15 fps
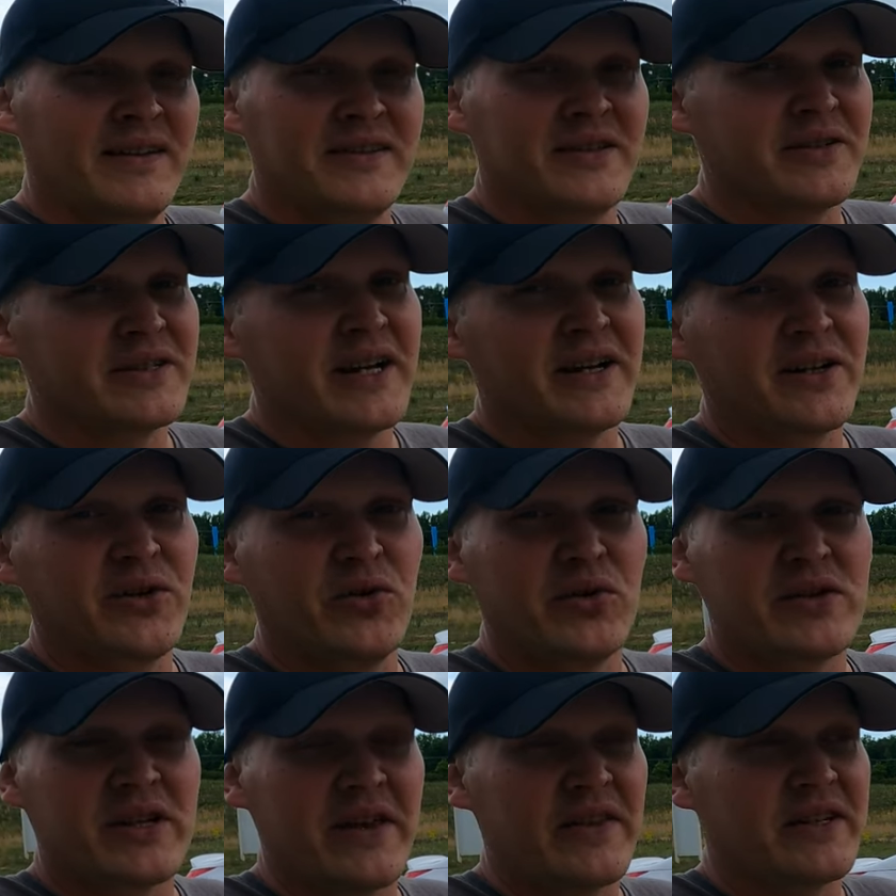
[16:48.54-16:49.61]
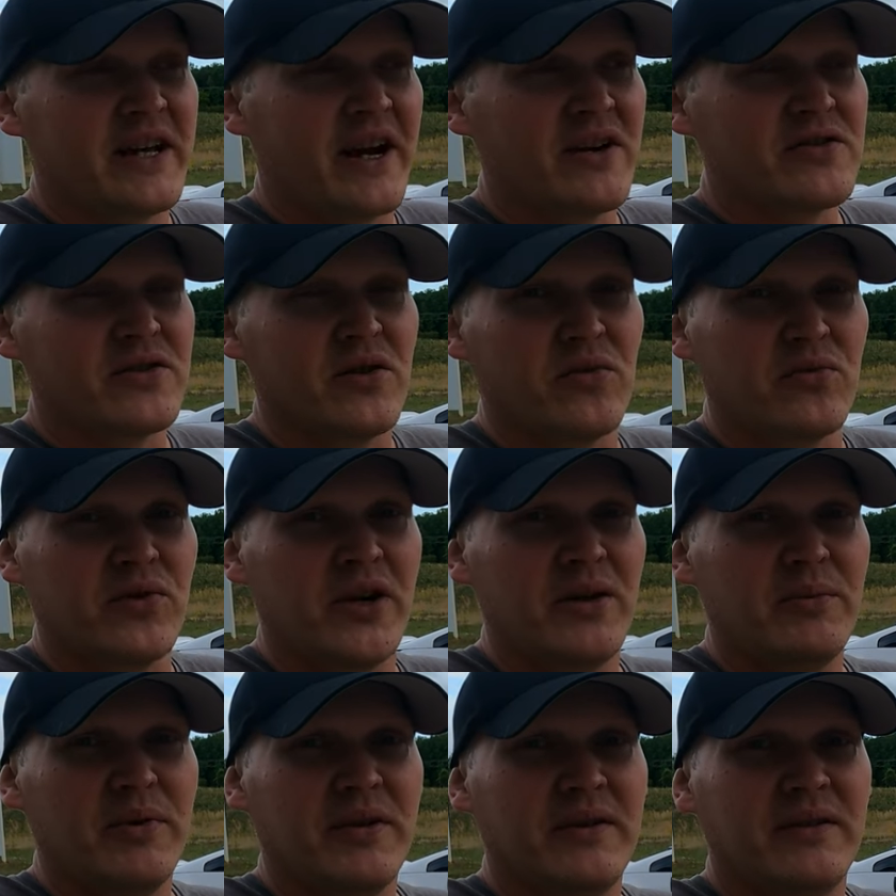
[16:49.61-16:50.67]
So it's kinda cool because like the tires don't
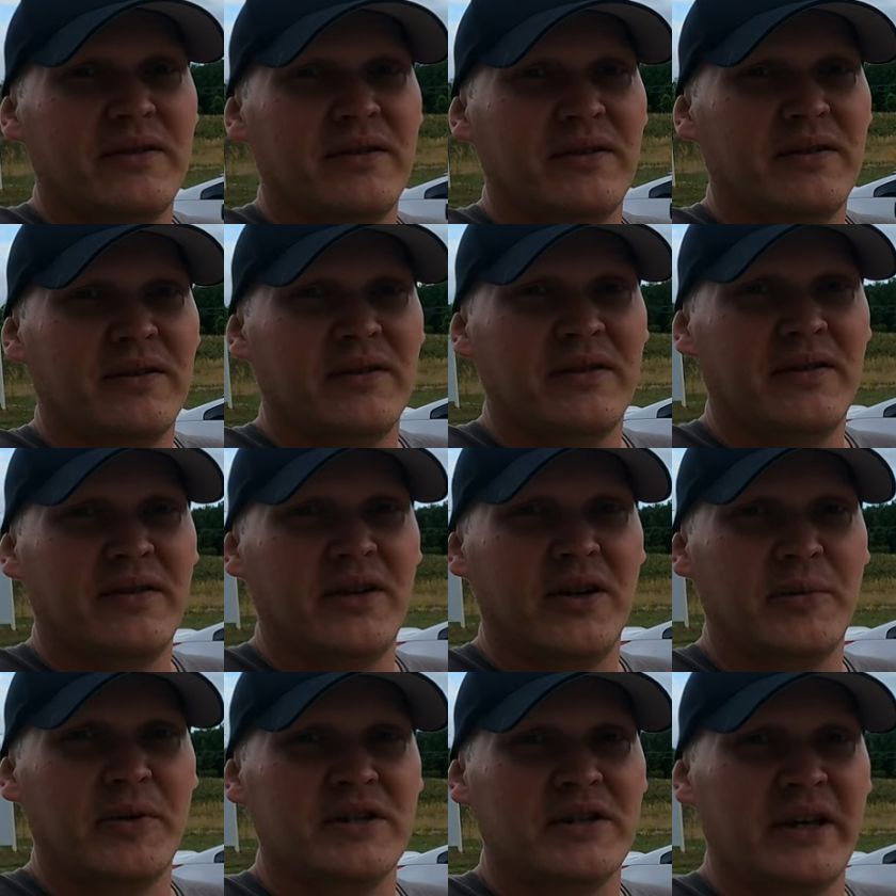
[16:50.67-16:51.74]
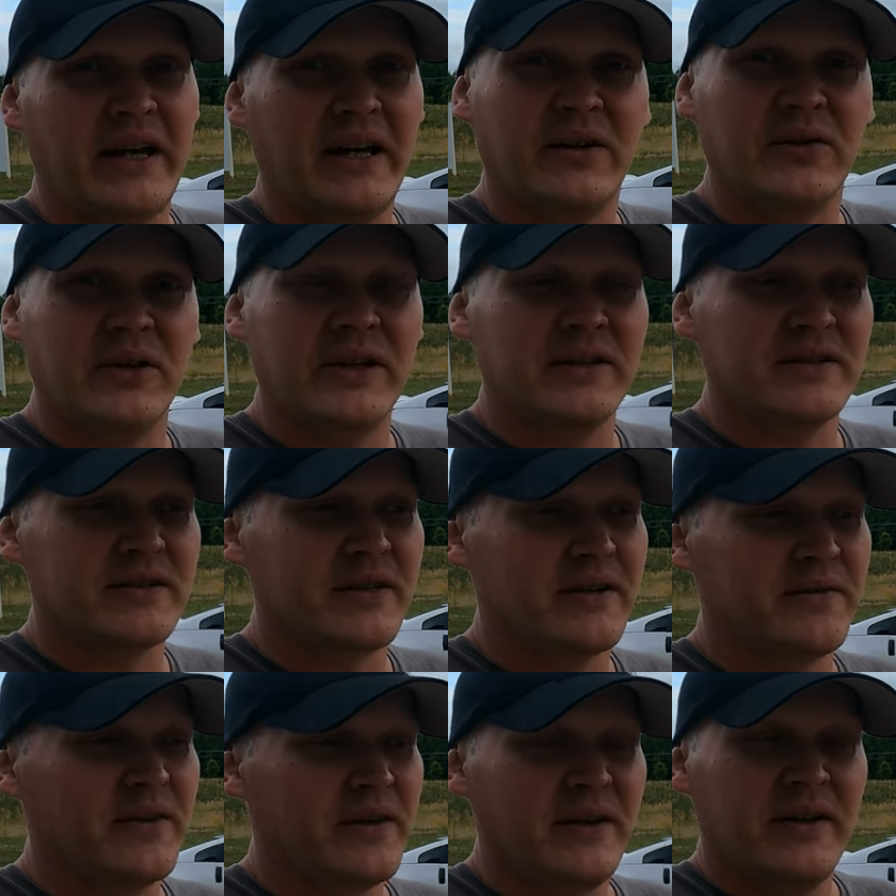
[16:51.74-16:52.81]
rub, you know, because of the angle kit and
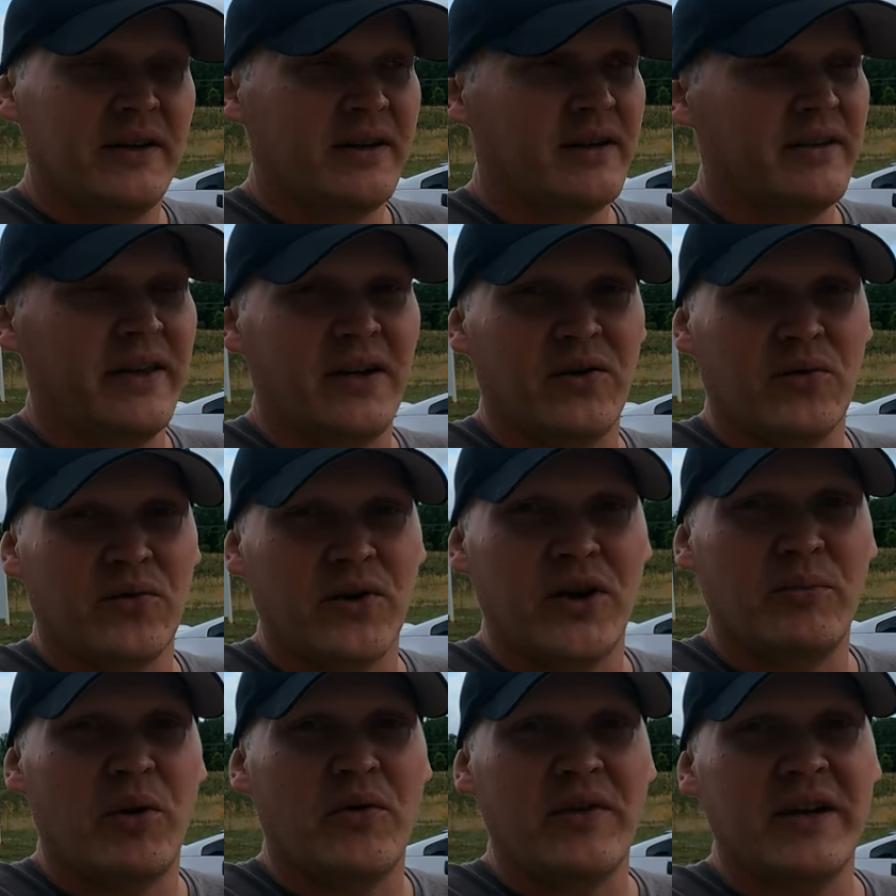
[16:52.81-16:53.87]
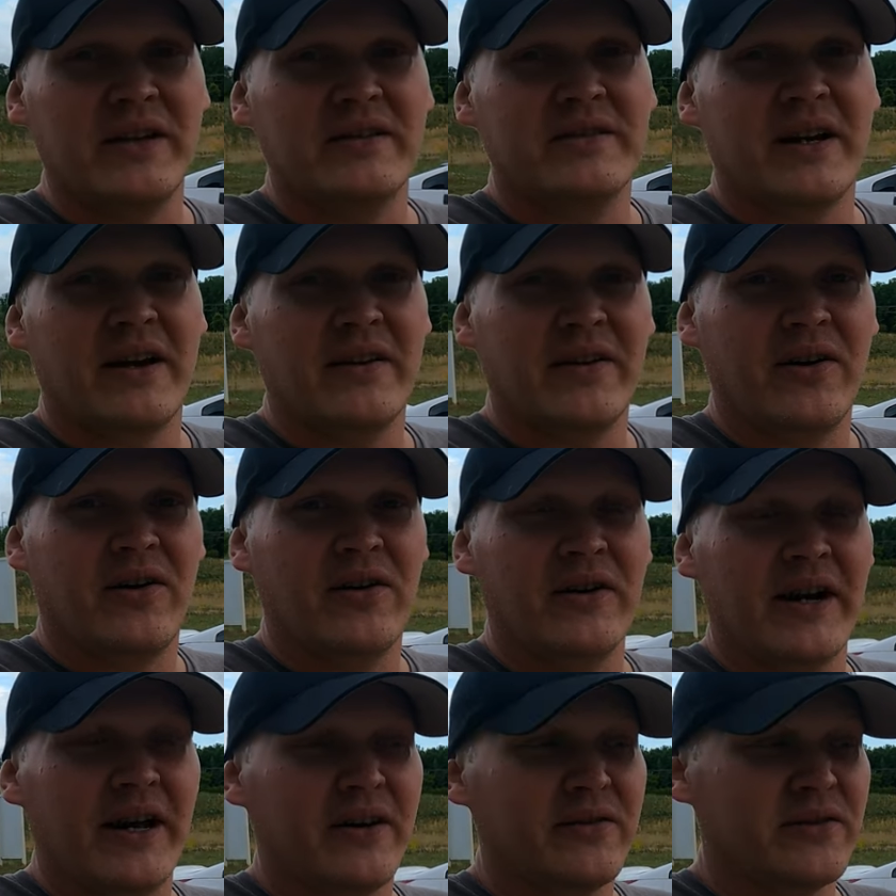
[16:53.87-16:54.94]
stuff, they don't rub on the inside of the car
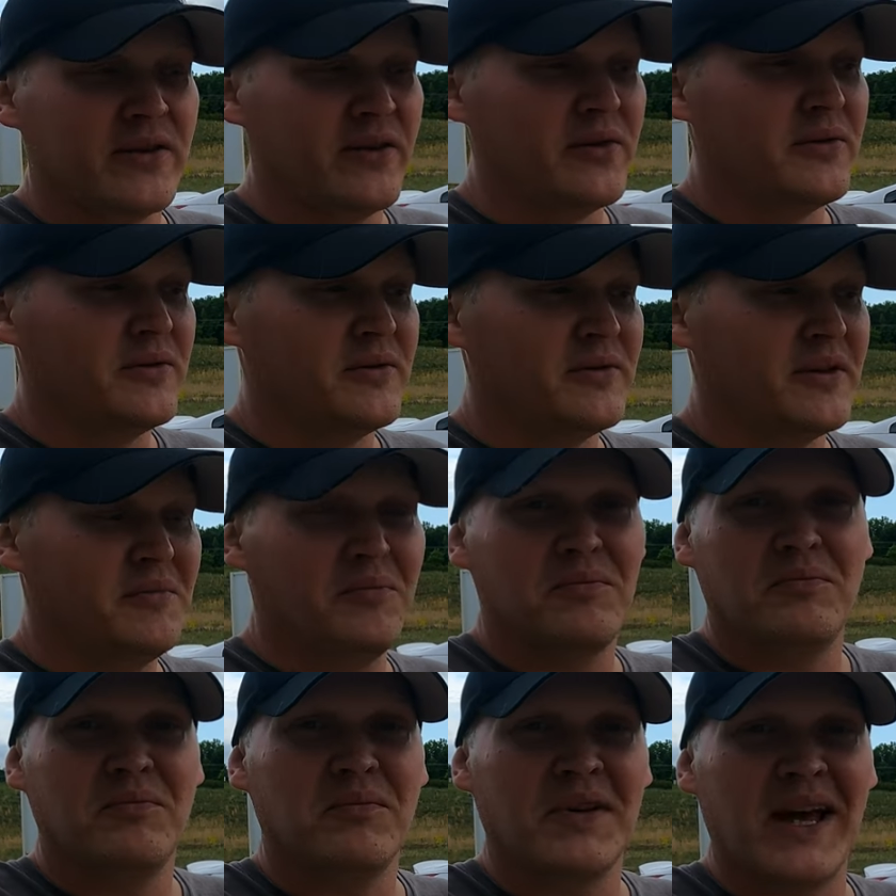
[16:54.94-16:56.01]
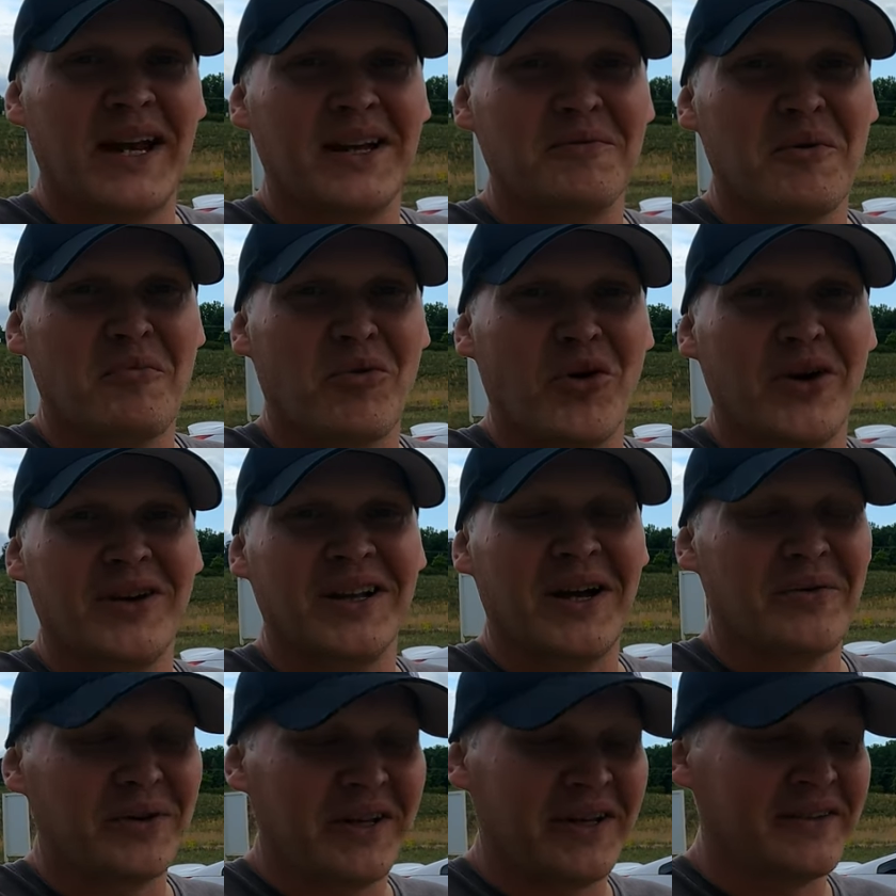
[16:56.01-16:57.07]
now. So got a little bit more angle,
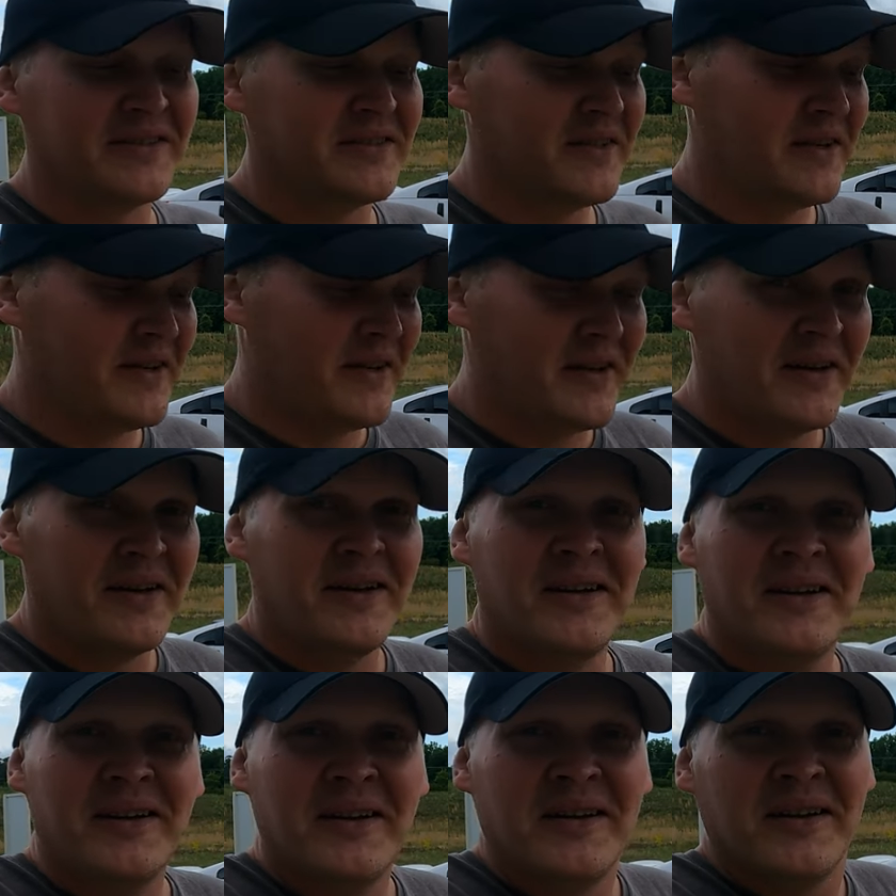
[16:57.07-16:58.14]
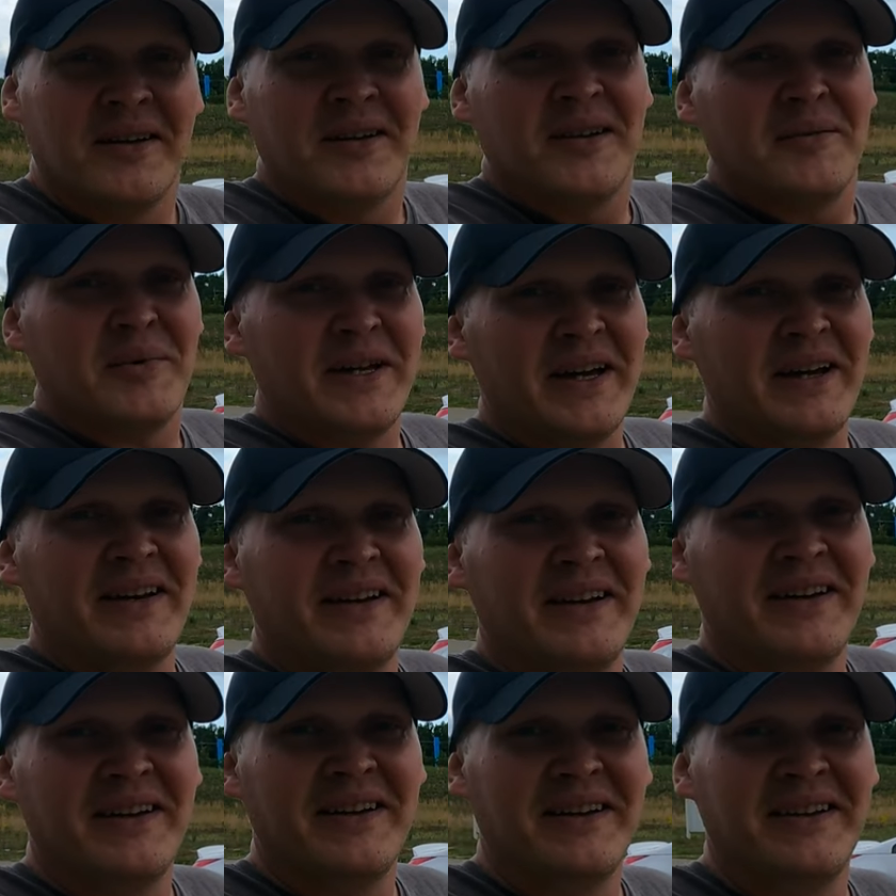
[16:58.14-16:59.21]
I would guess. But yeah,
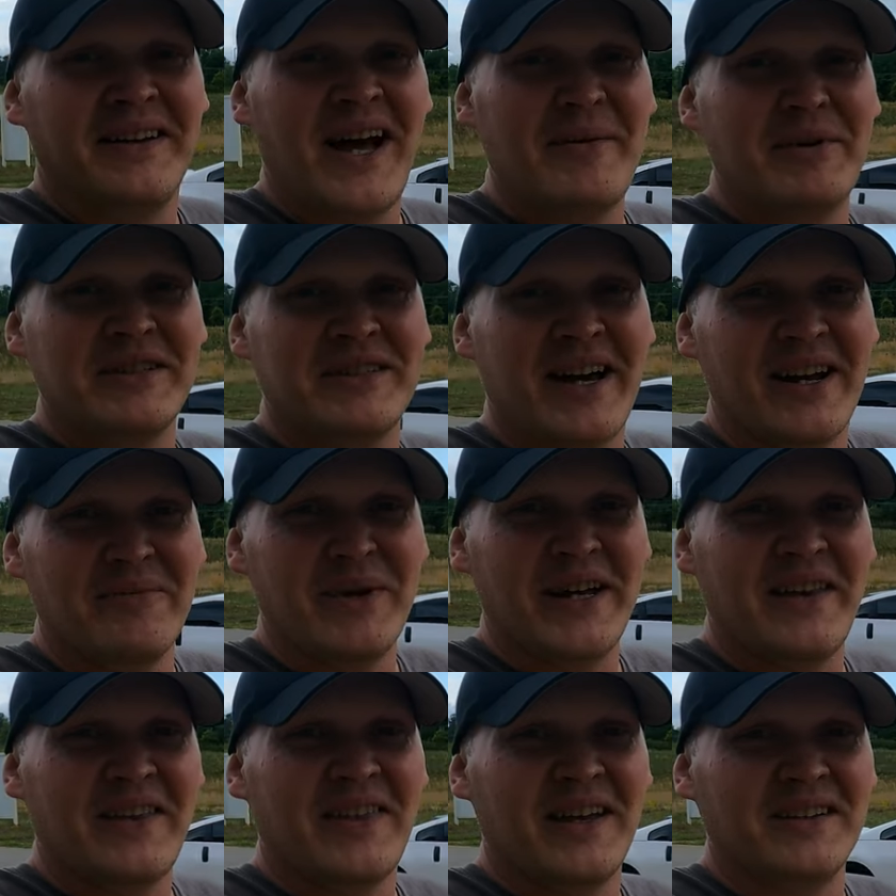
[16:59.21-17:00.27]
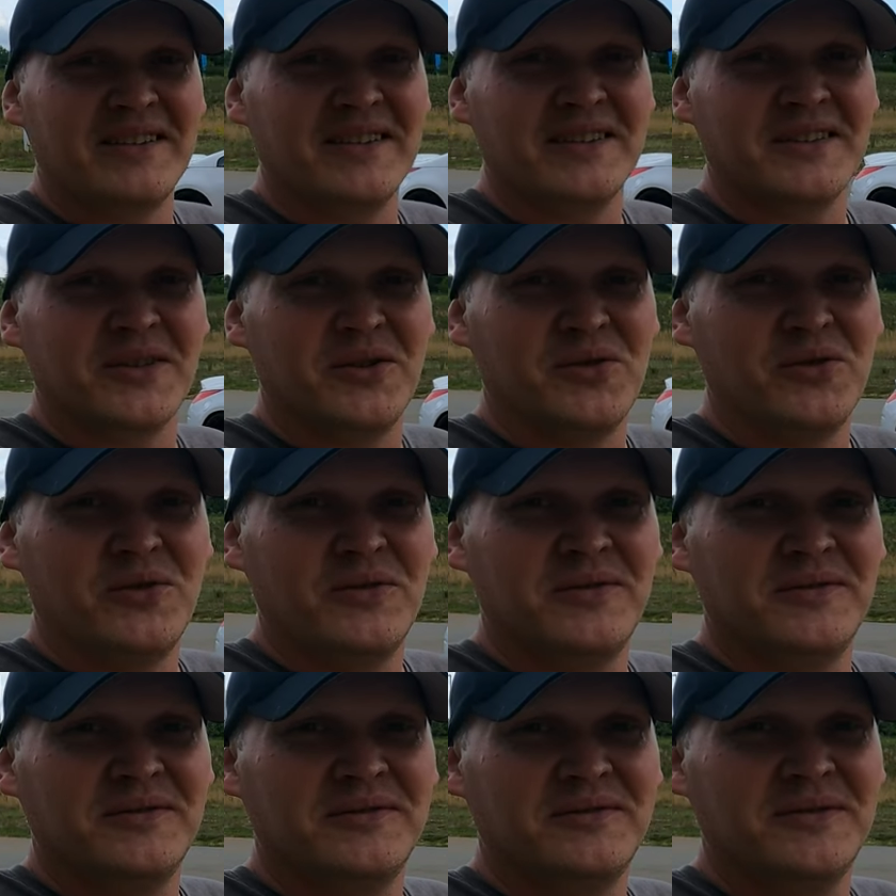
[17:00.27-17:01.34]
I'm excited, man. That thing looks cool,
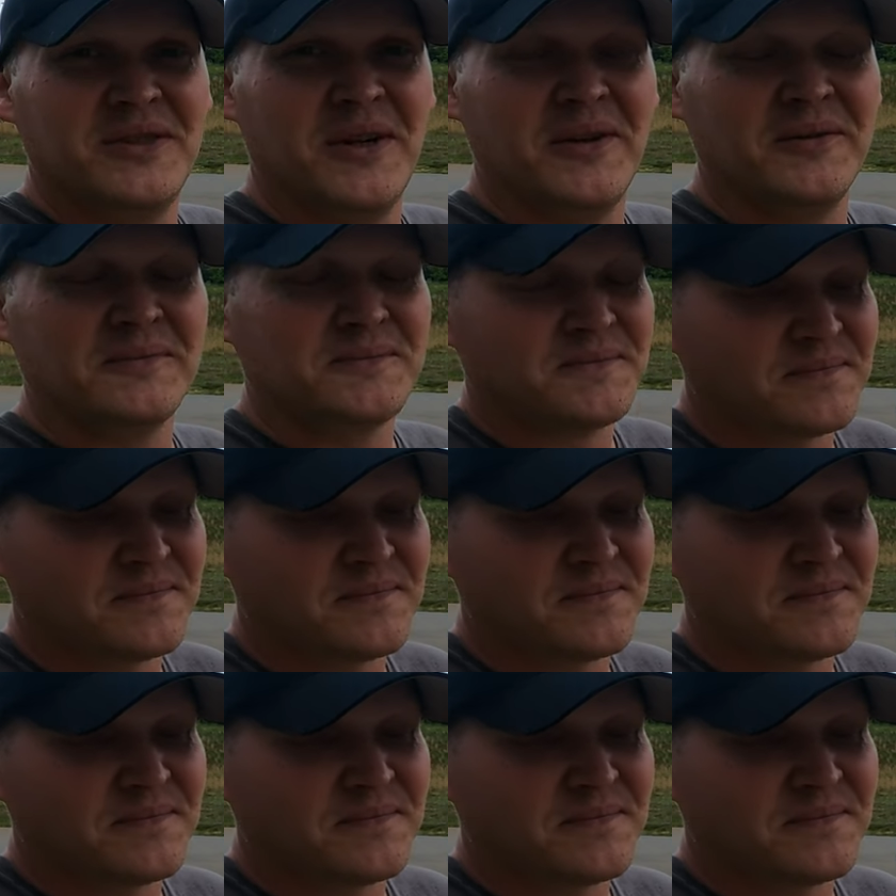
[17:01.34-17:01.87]
so.